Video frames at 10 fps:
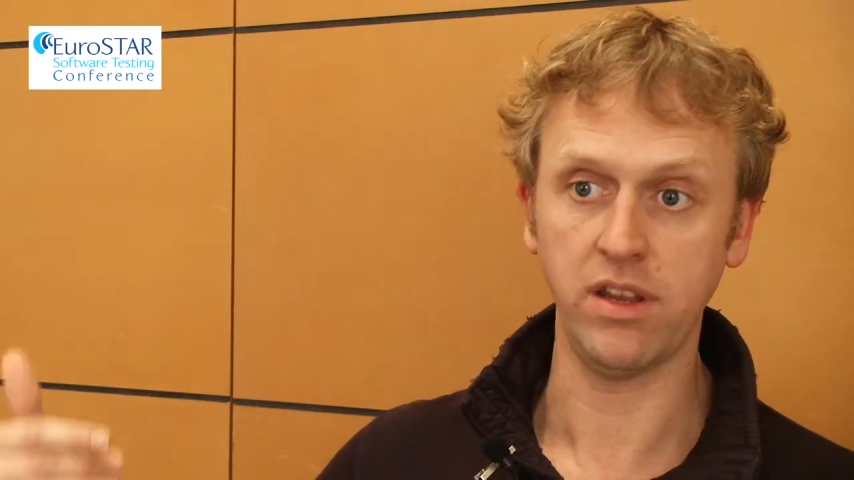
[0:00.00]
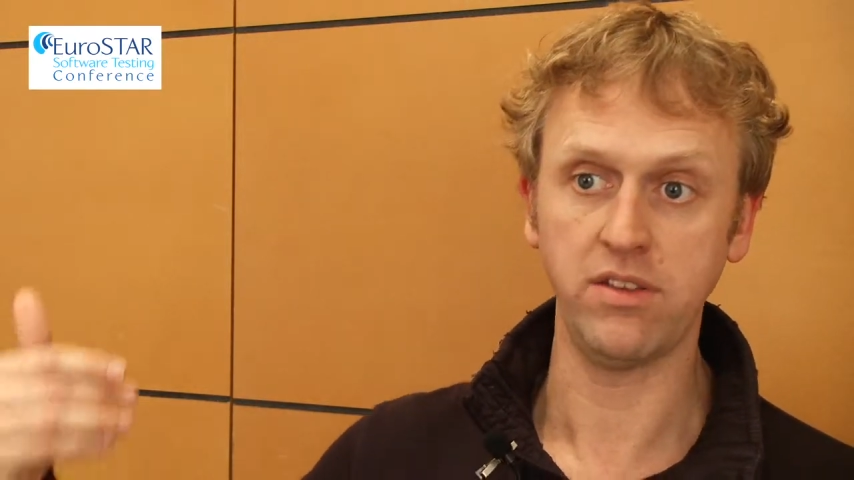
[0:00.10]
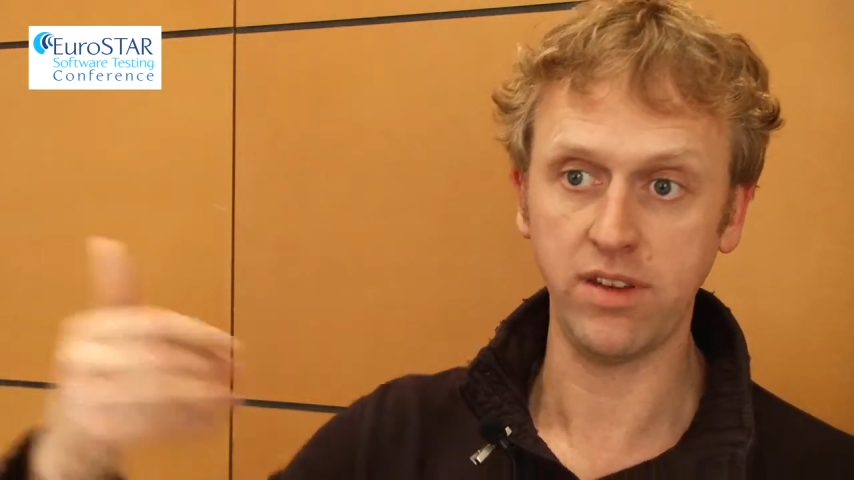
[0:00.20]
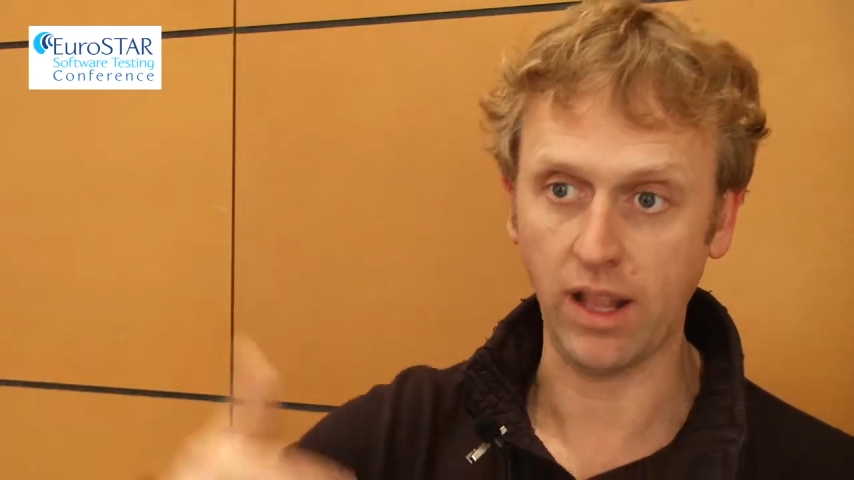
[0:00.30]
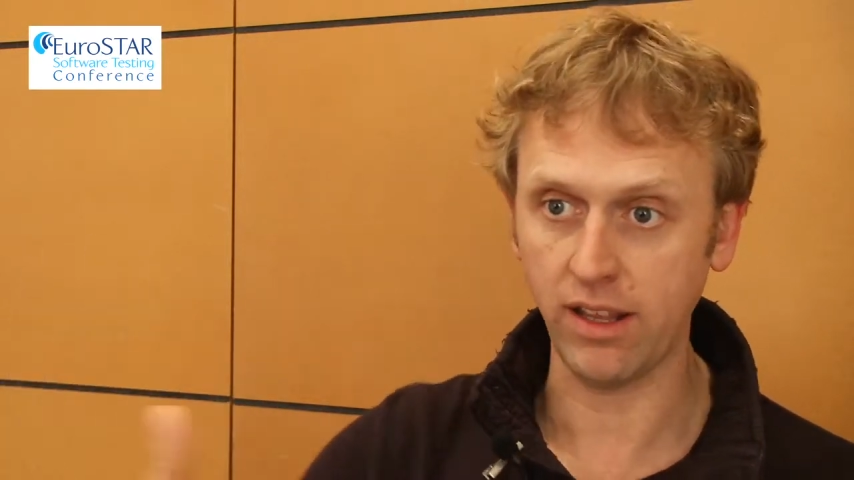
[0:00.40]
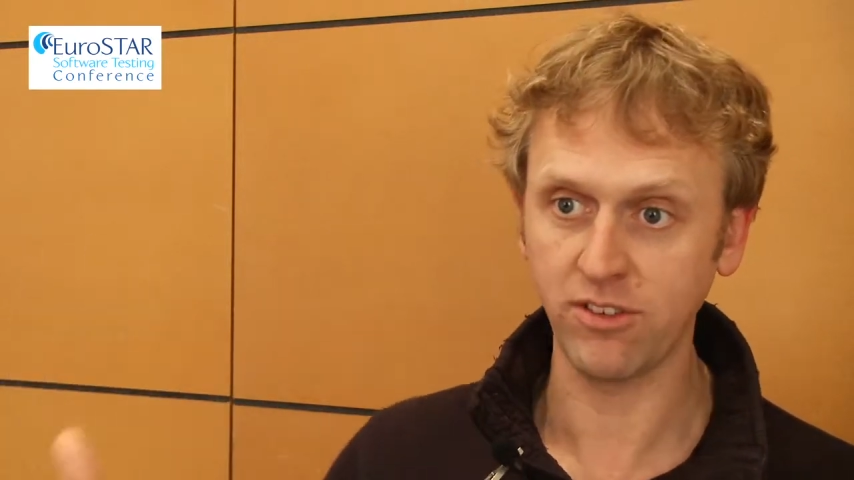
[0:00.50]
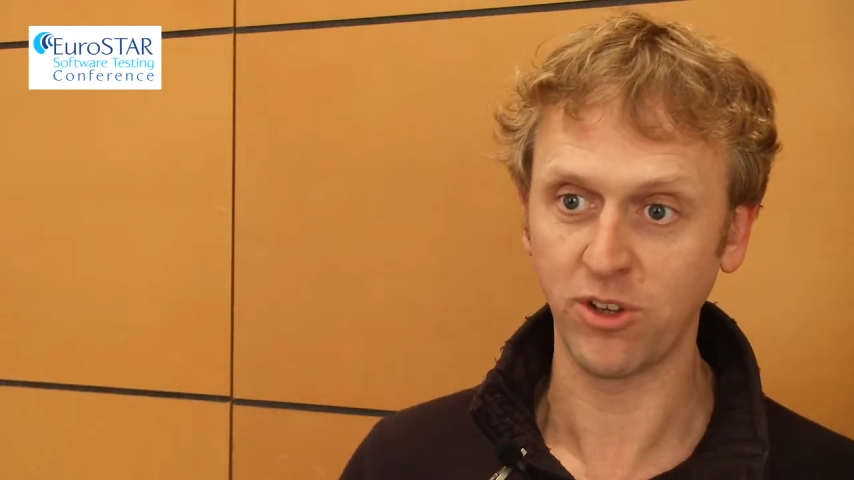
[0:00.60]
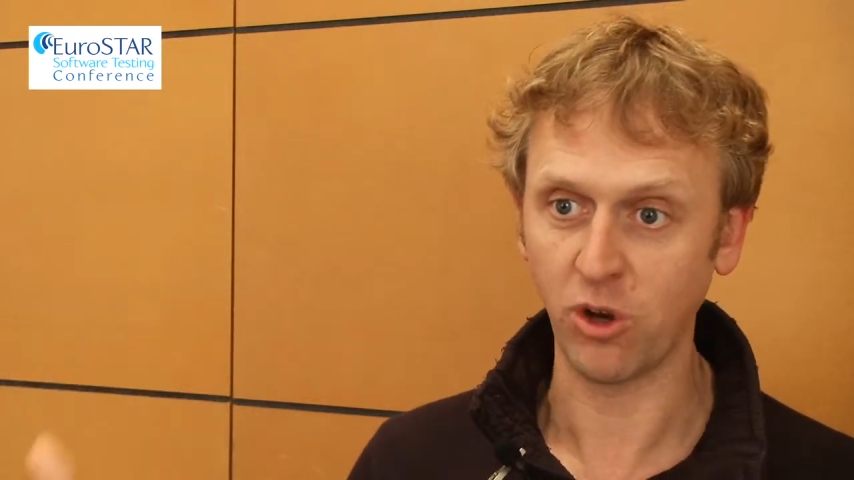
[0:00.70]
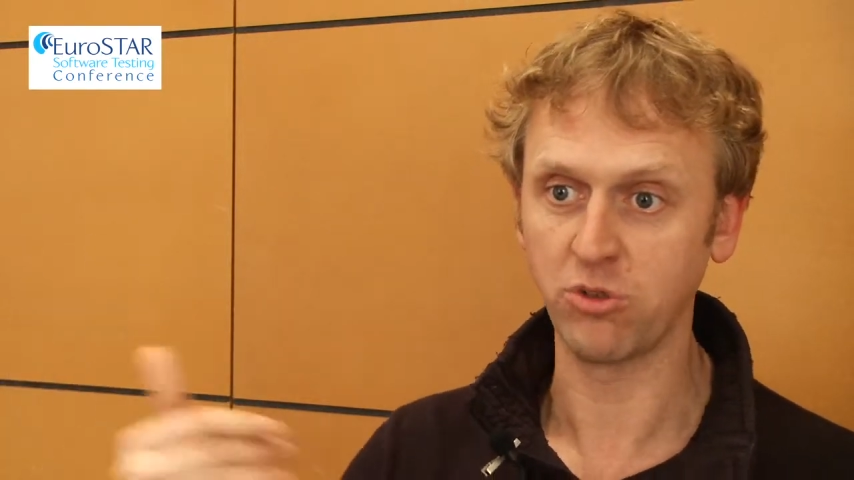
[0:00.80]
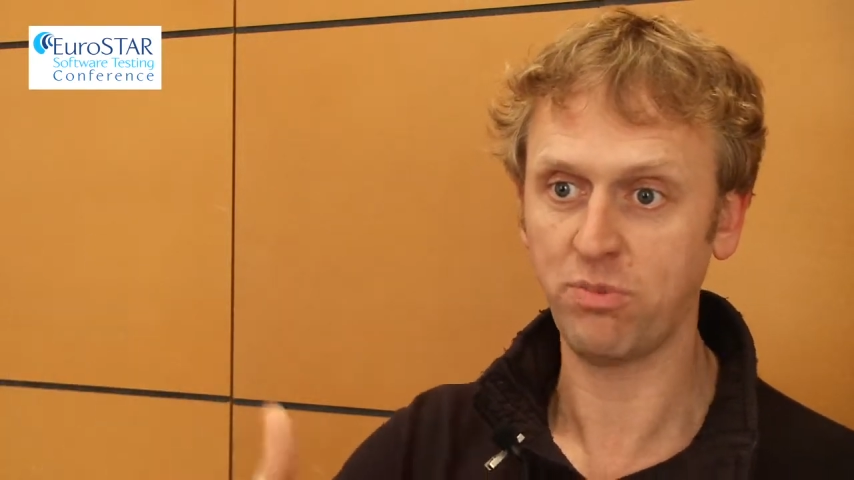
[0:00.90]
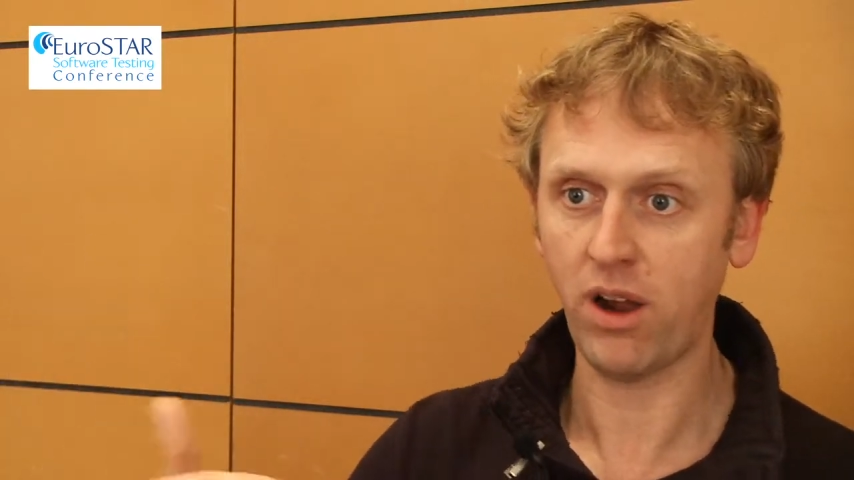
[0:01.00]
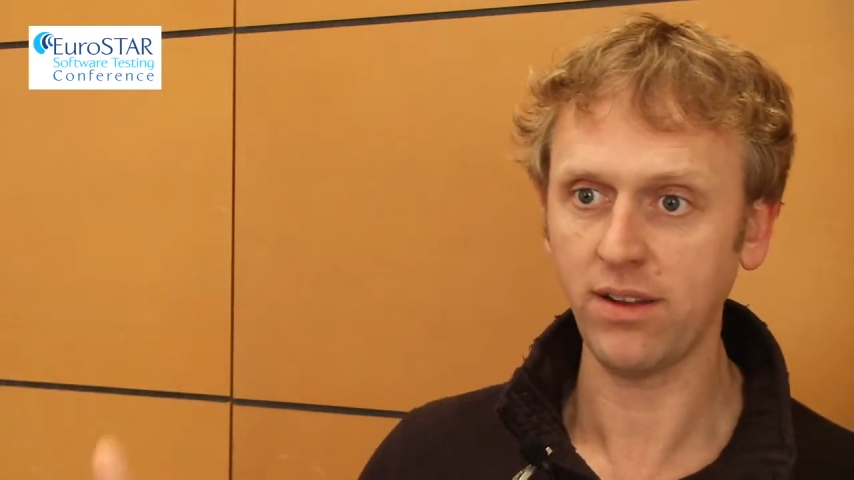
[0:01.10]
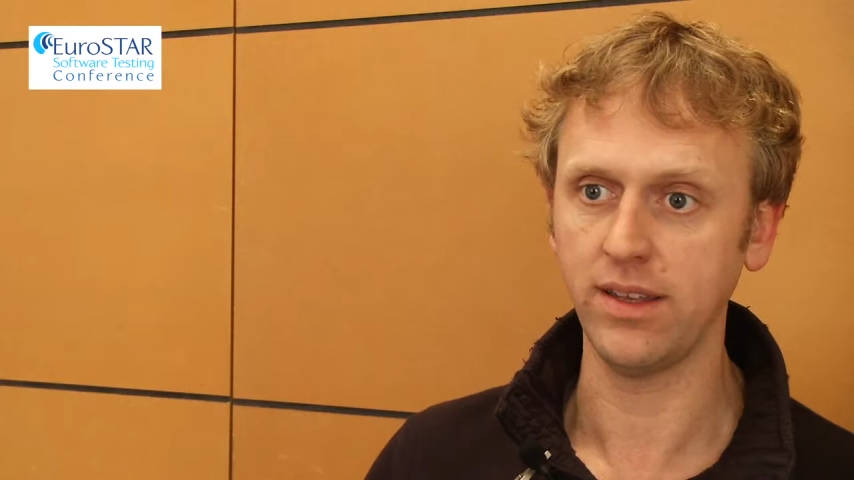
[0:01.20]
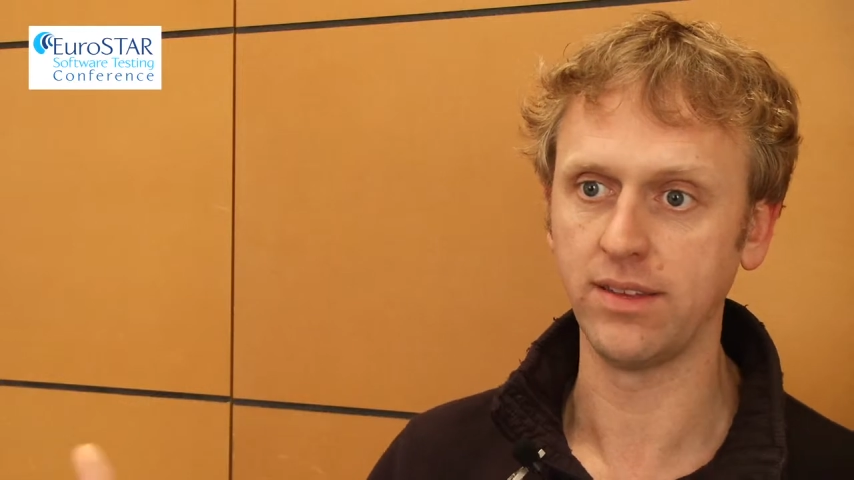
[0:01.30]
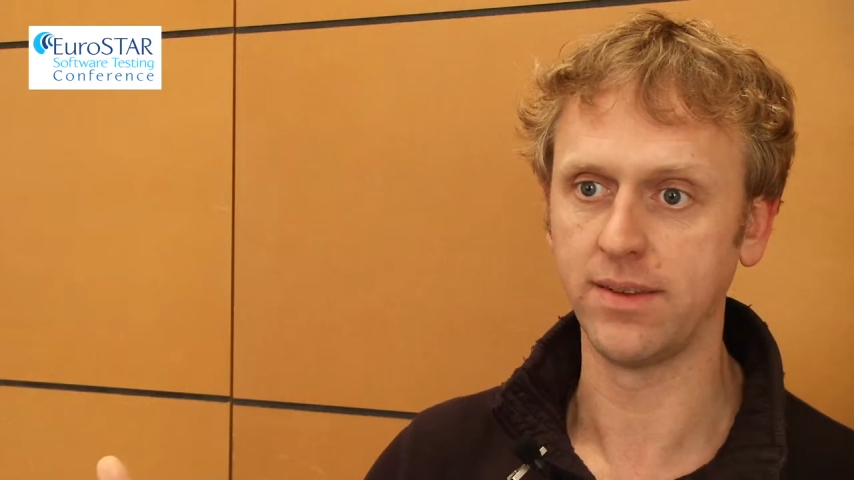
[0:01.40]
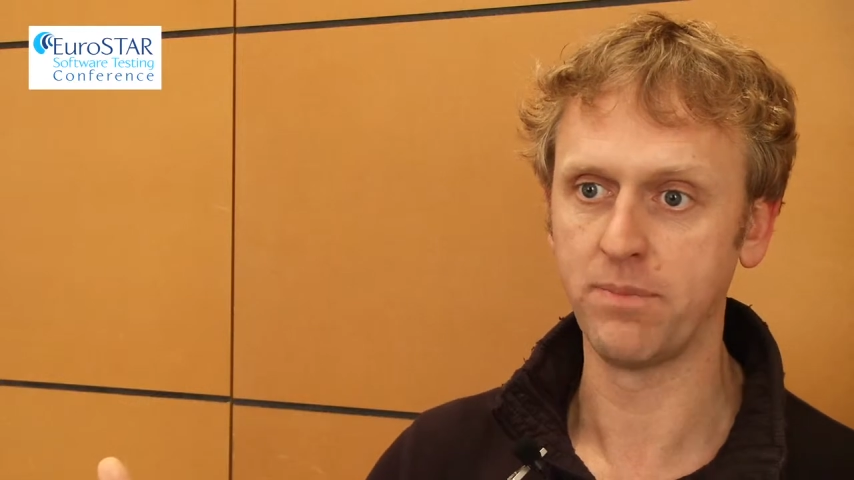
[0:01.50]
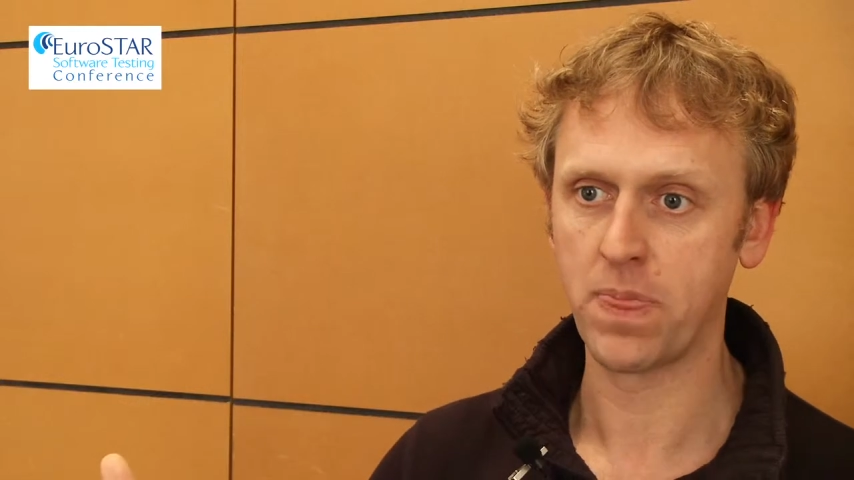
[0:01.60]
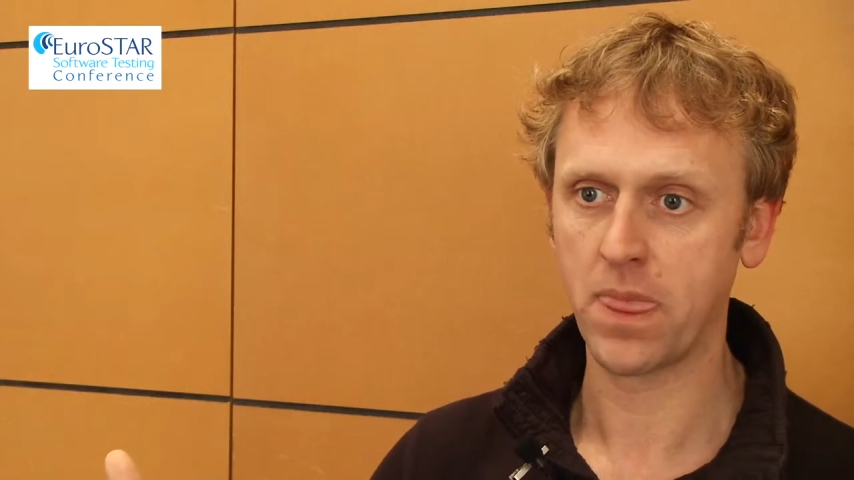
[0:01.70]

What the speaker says: challenge those parties.